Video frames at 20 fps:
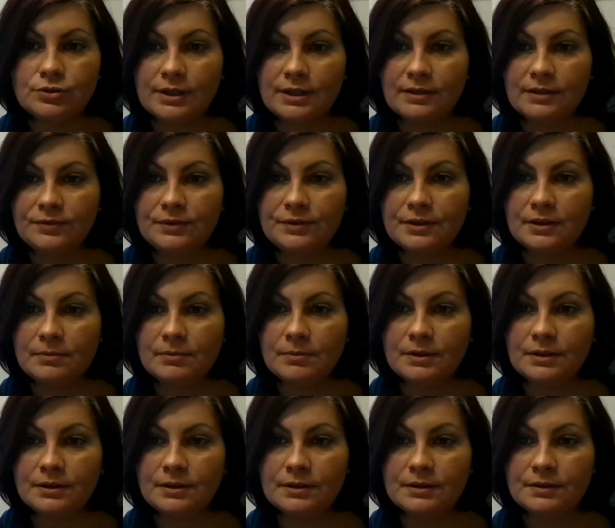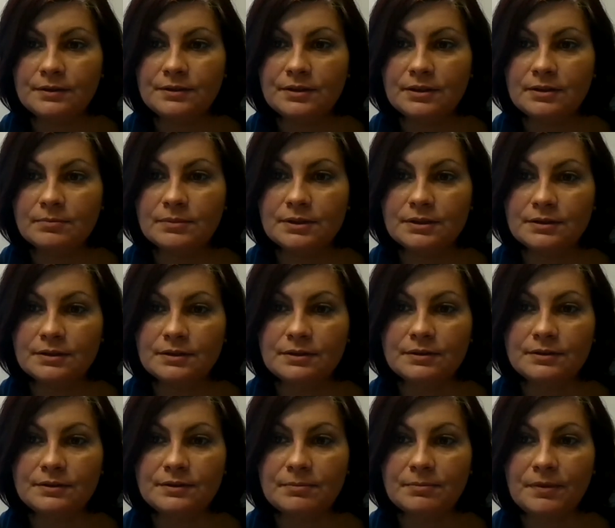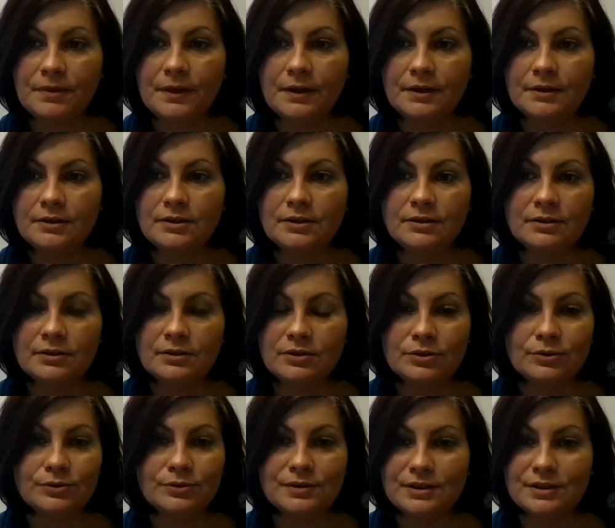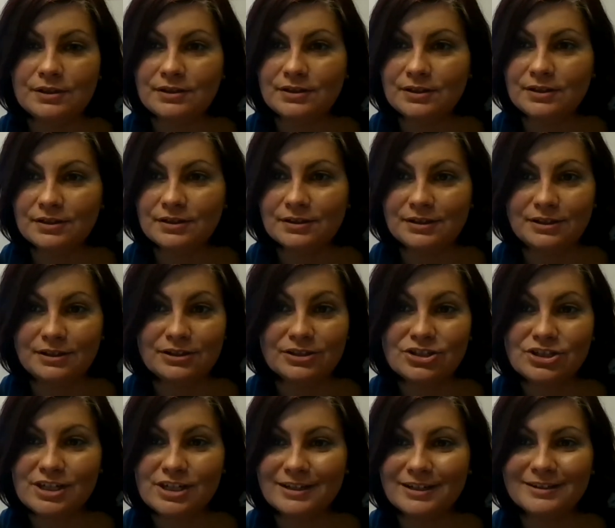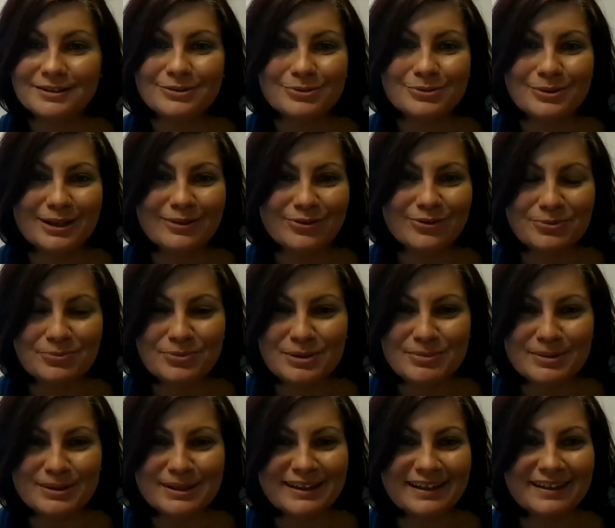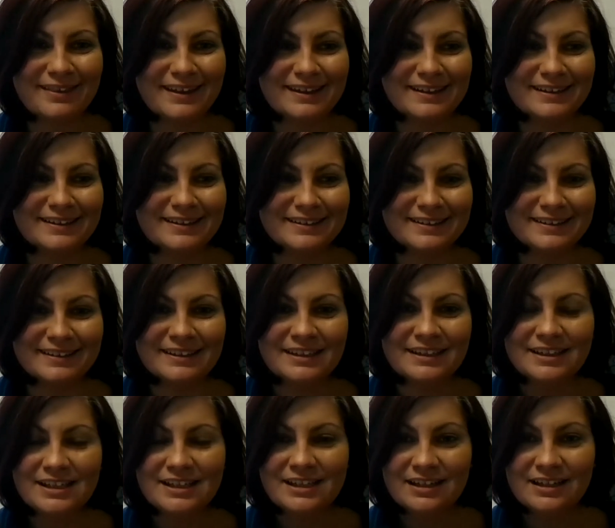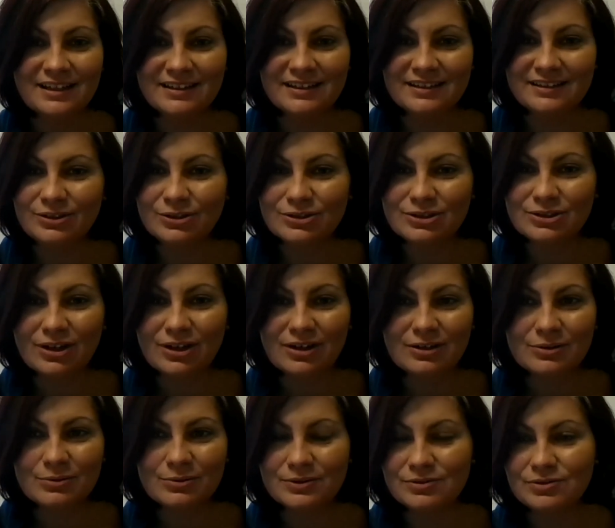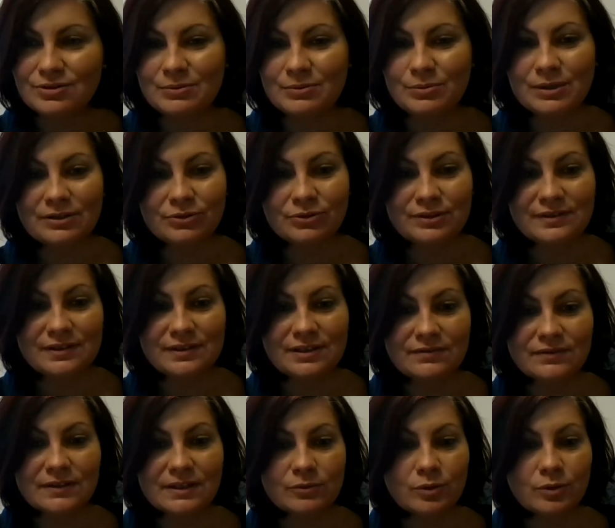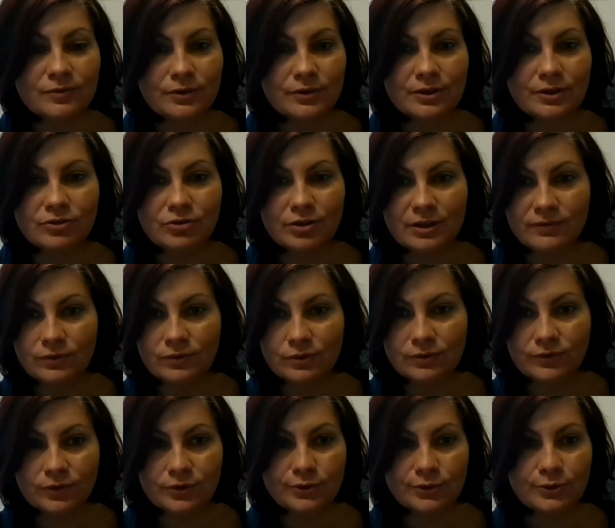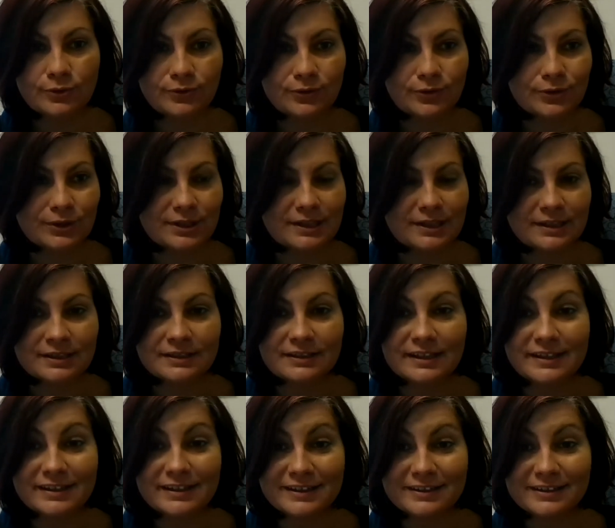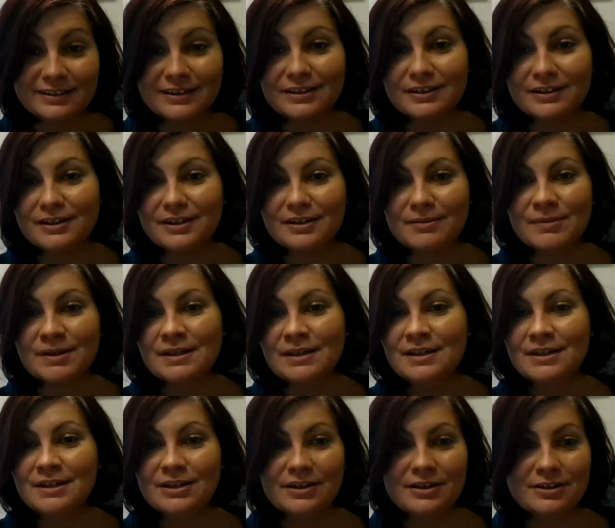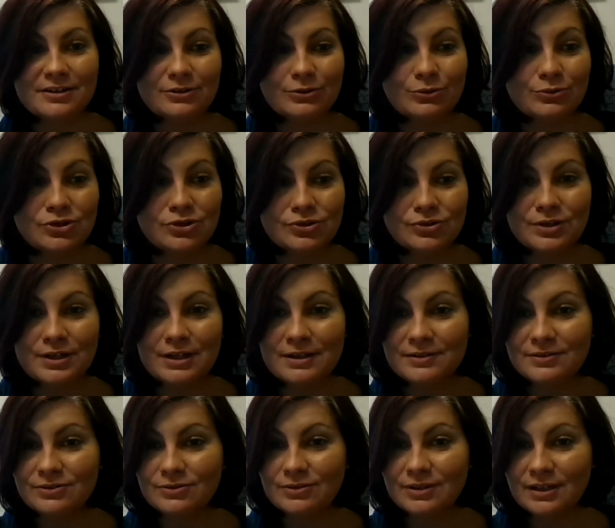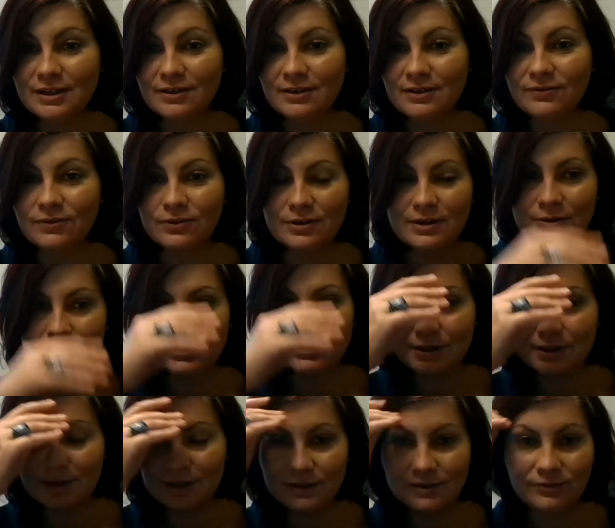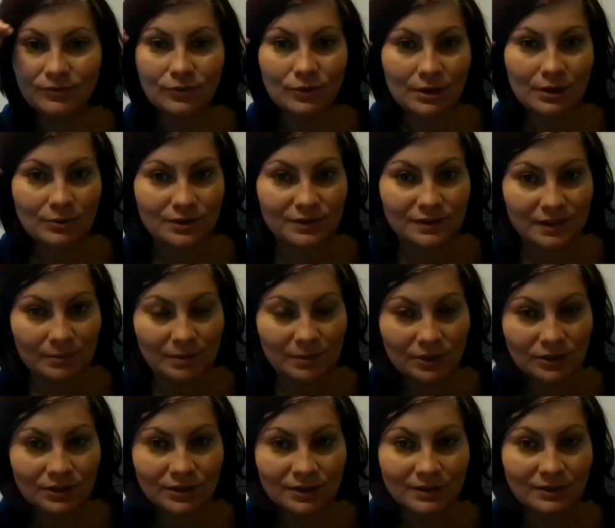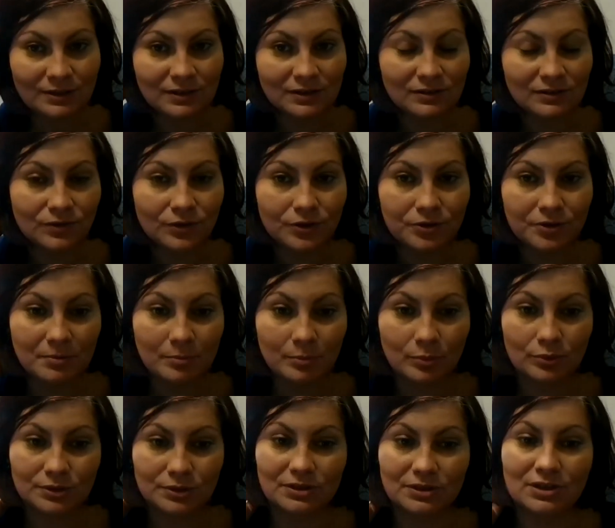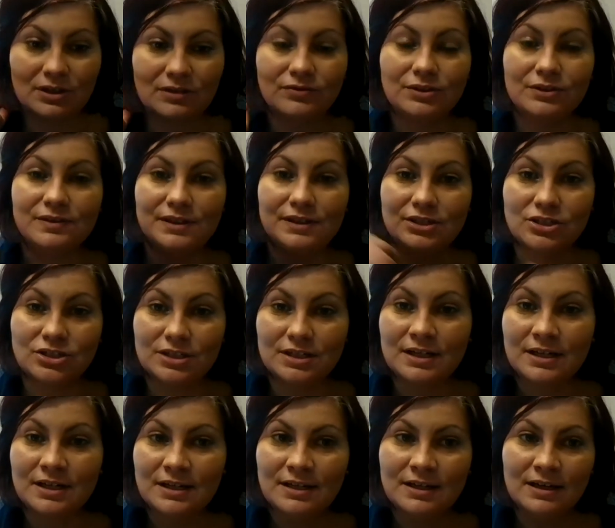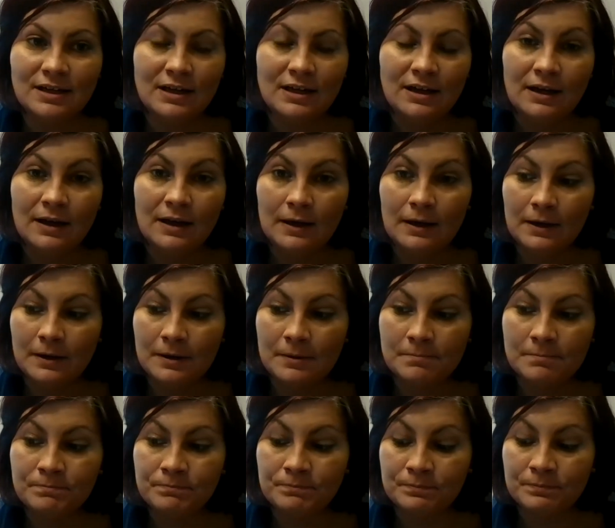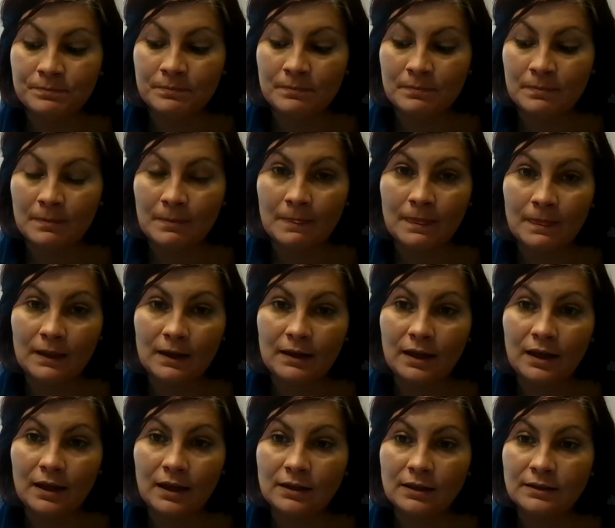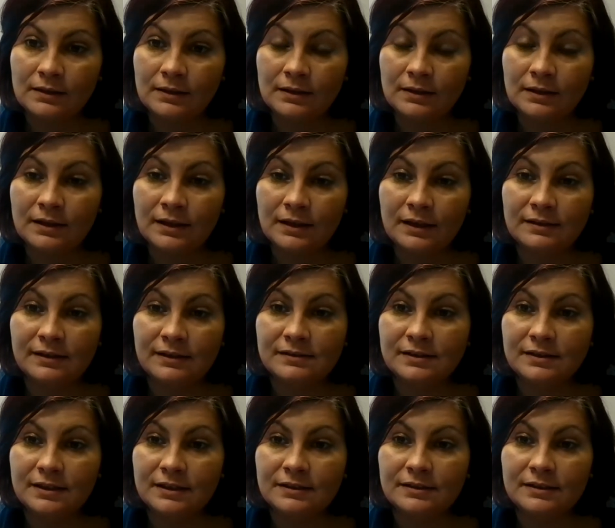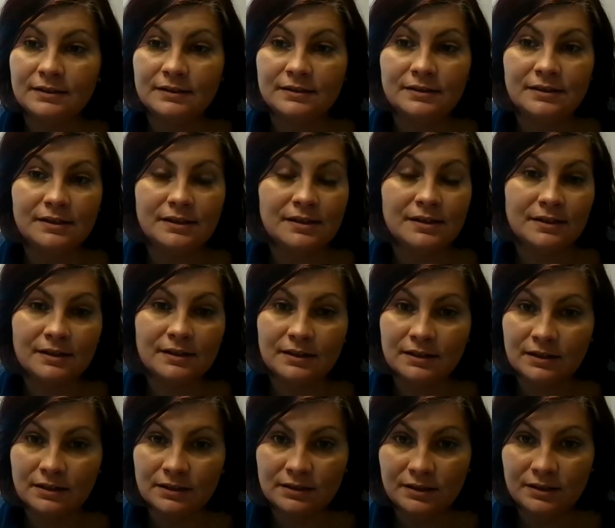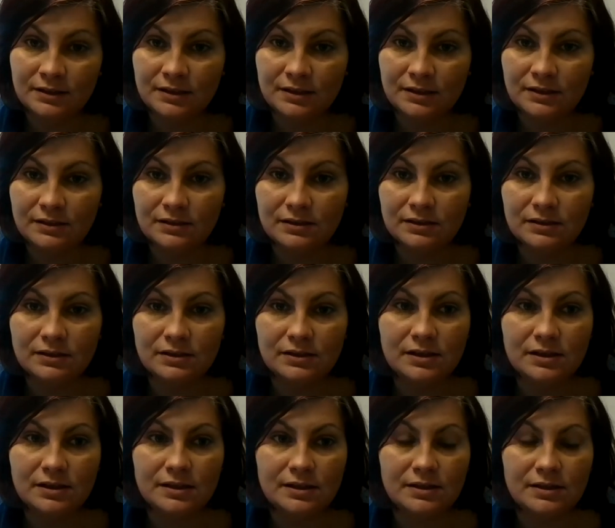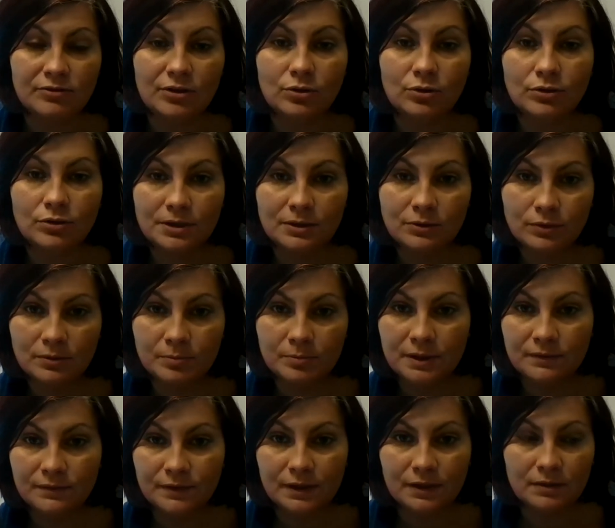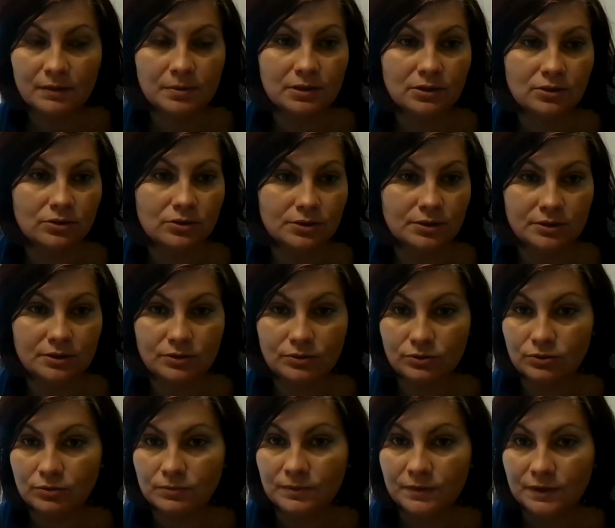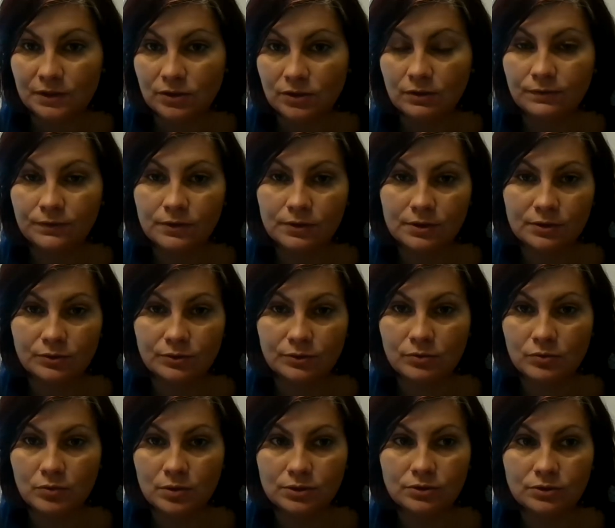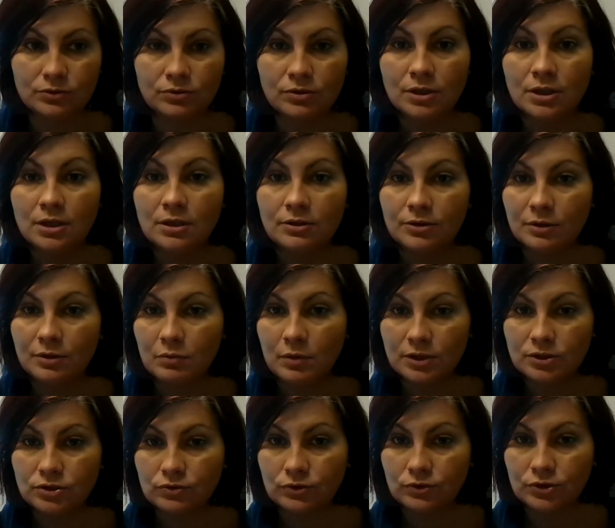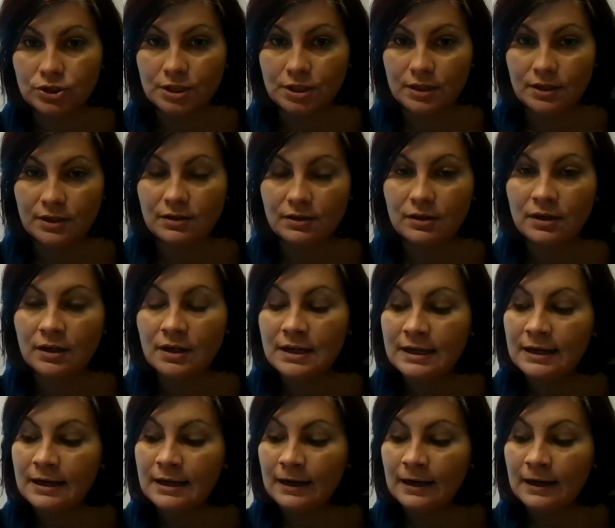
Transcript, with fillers: You have some uh, some uh, some thank yous in the in the chat as well from people. I think uh, uh your talk was really well received, and we're very grateful for you for uh, taking the time uh, to join us today for our uh, for our seminar in this very important conversation. Um, and uh, as I said, uh, the uh, the the recording will be available on the YouTube video for those who want to rewatch or share.